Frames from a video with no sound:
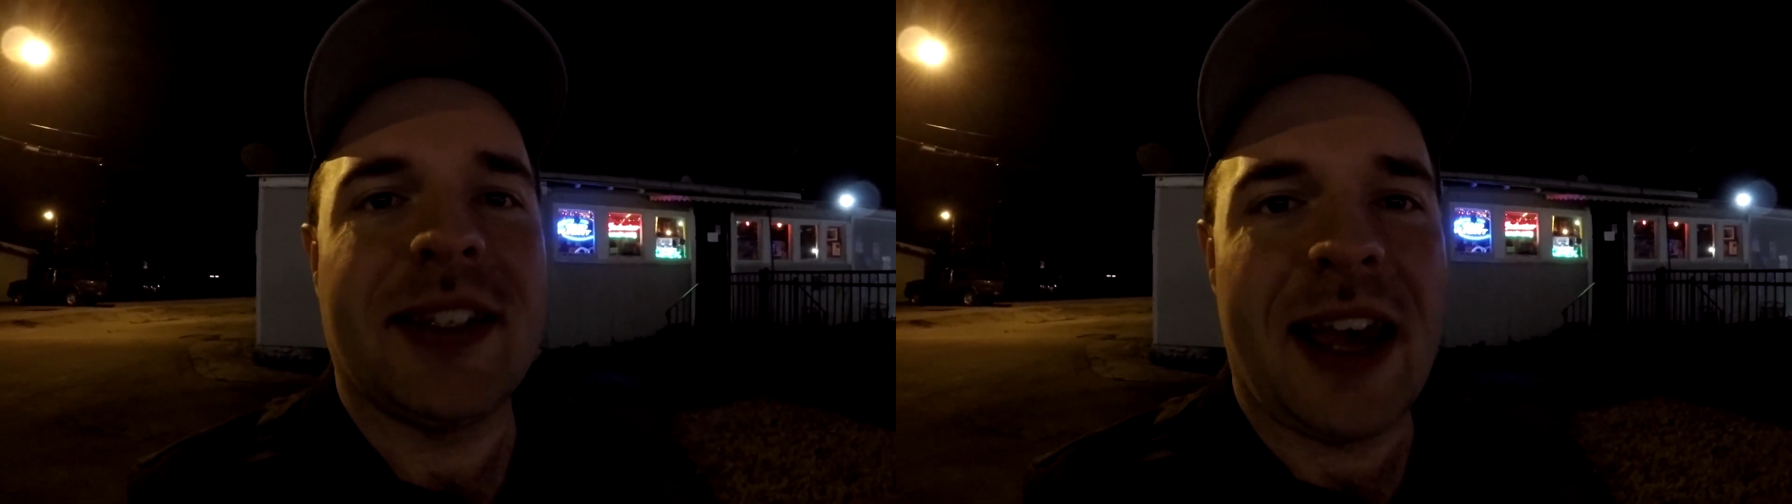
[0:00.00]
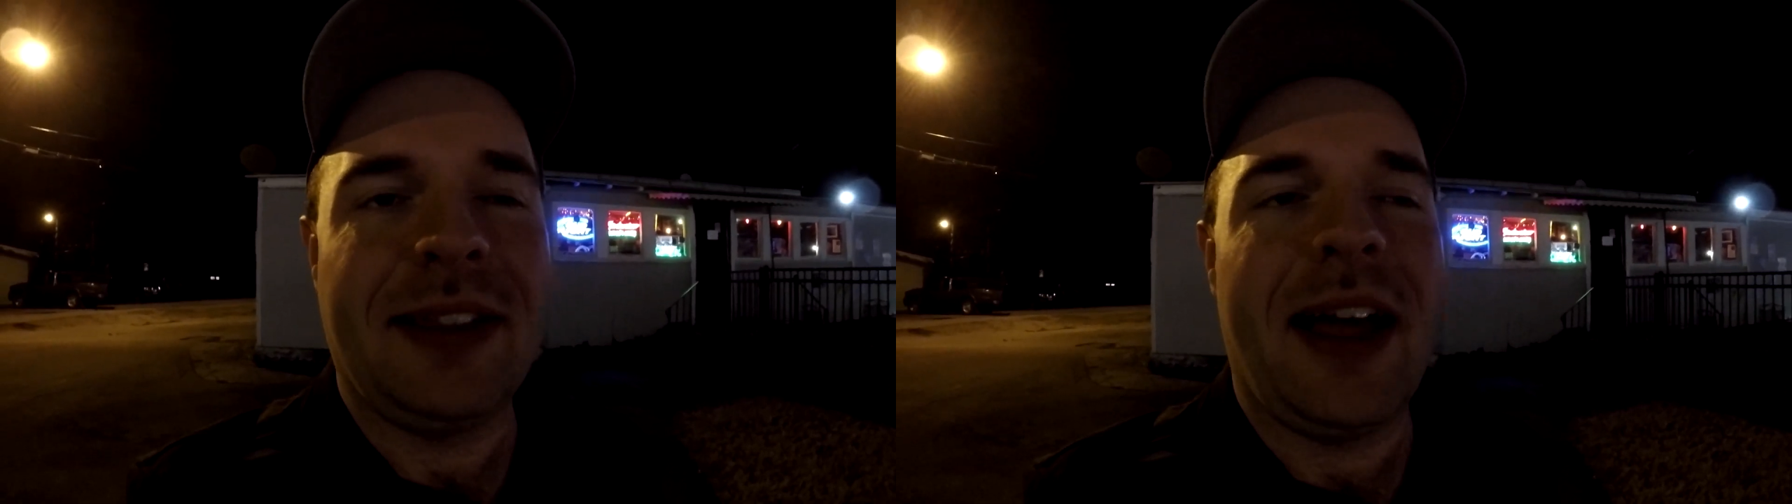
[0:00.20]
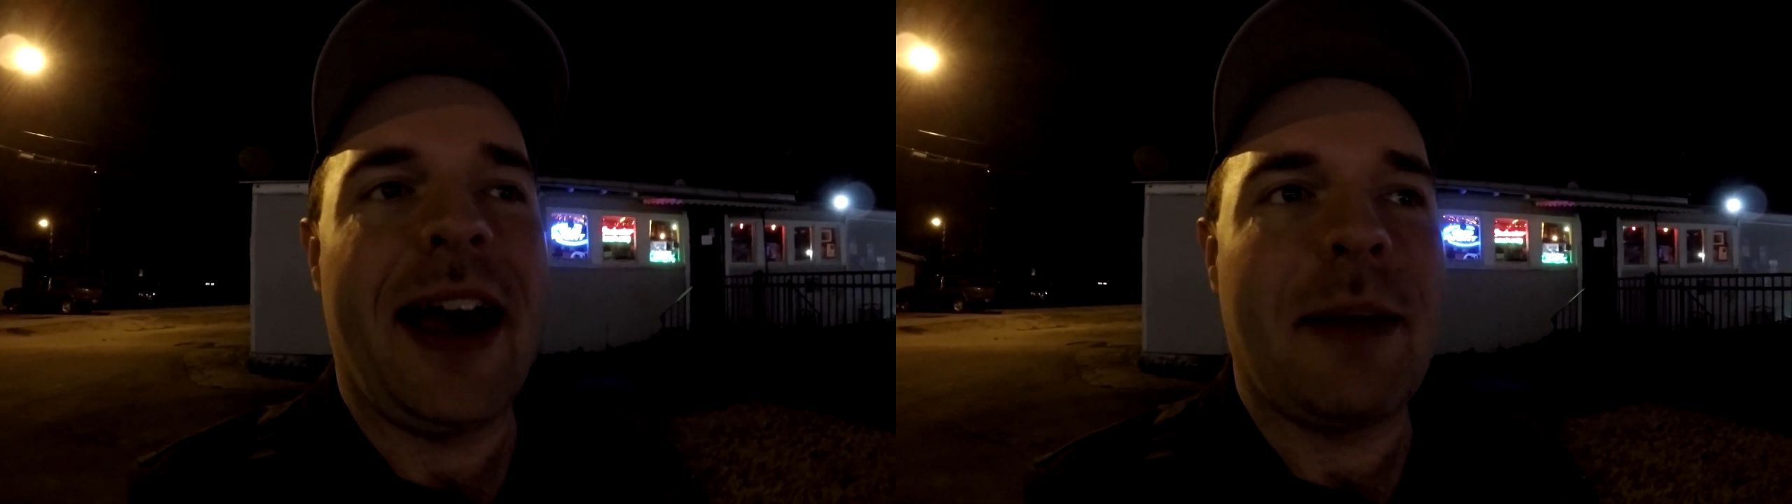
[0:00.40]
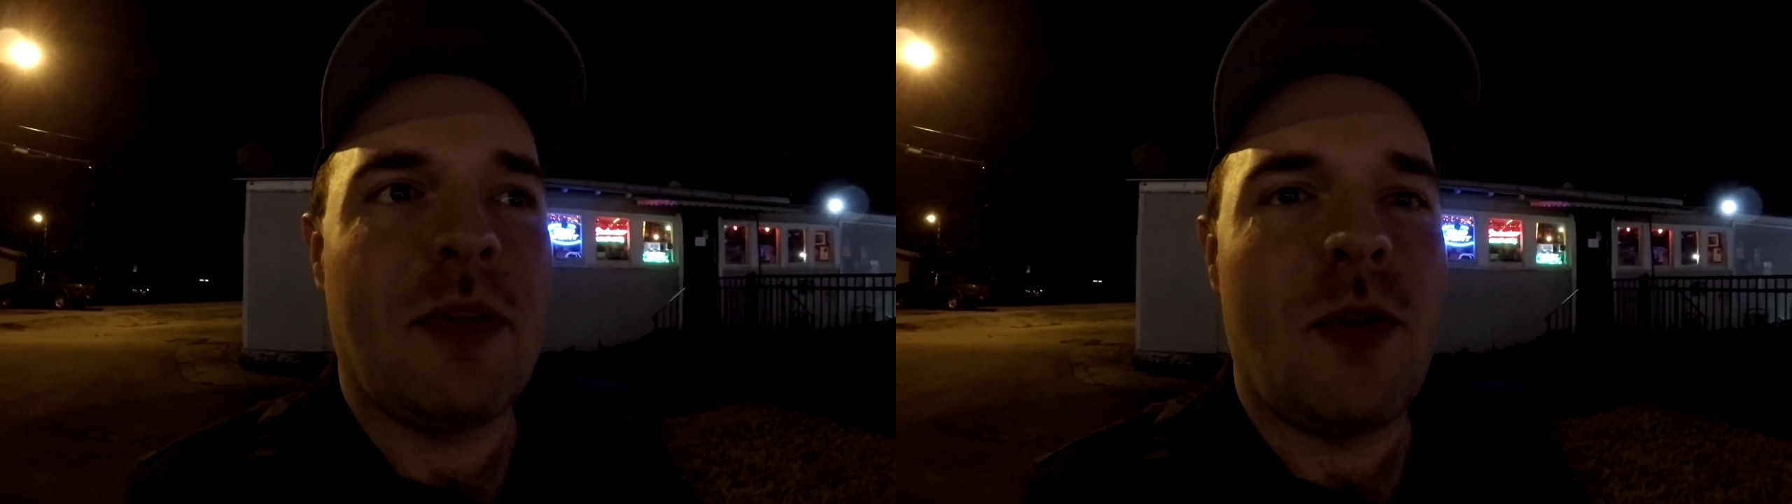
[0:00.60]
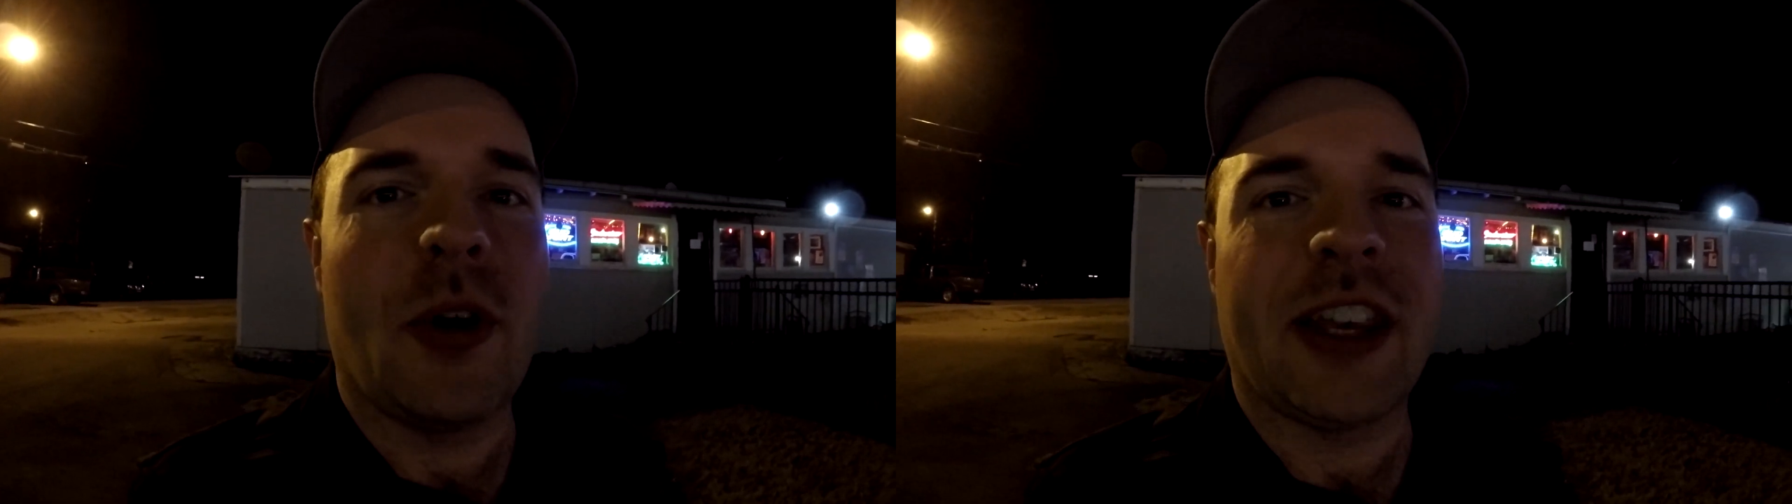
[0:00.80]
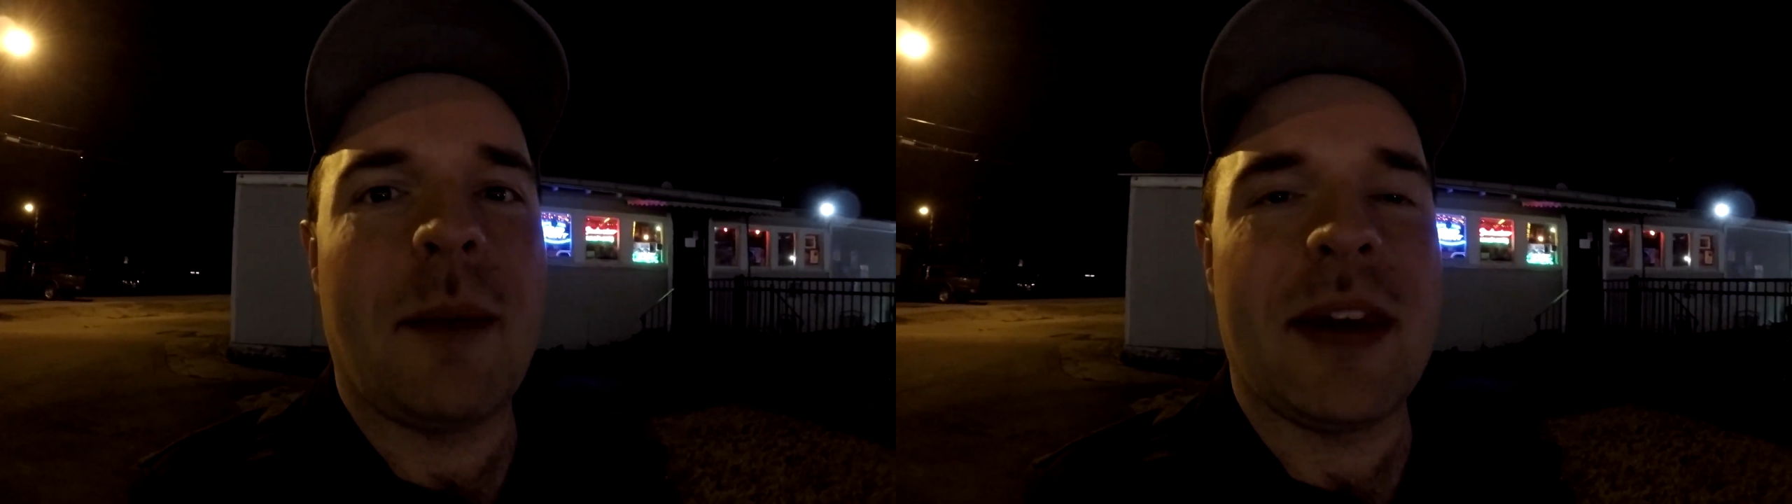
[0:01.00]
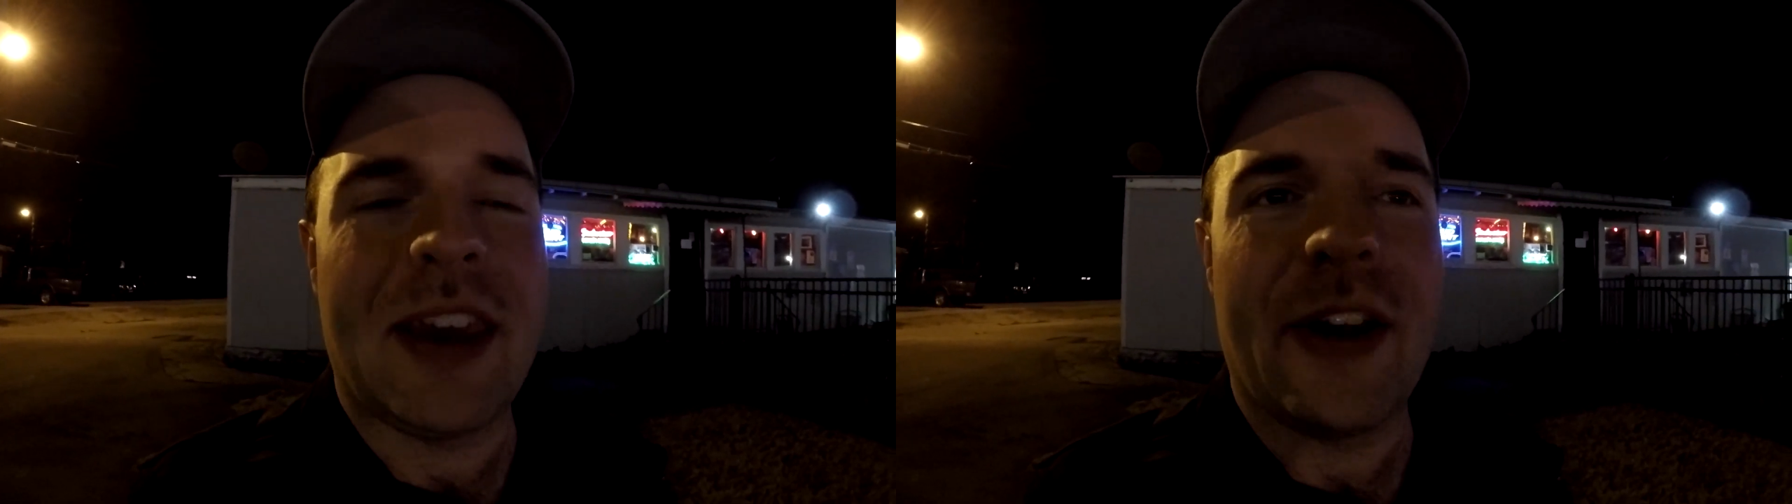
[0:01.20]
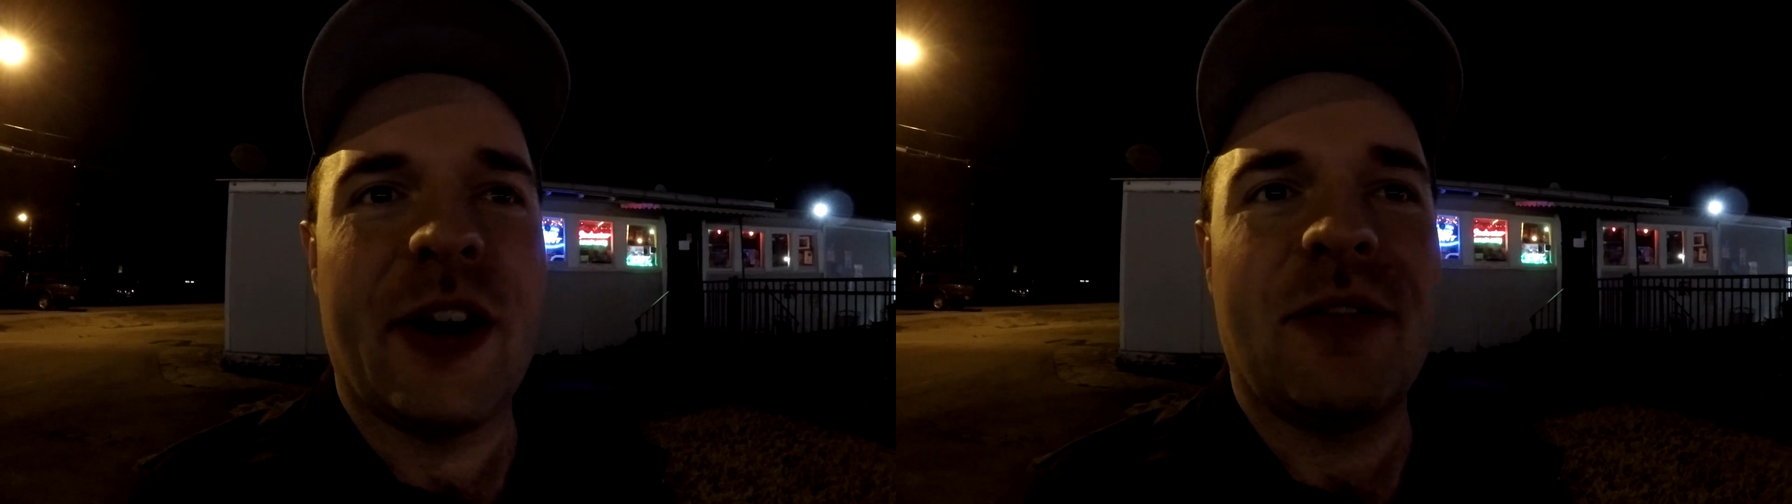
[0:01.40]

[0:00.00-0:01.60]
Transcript: online before coming here.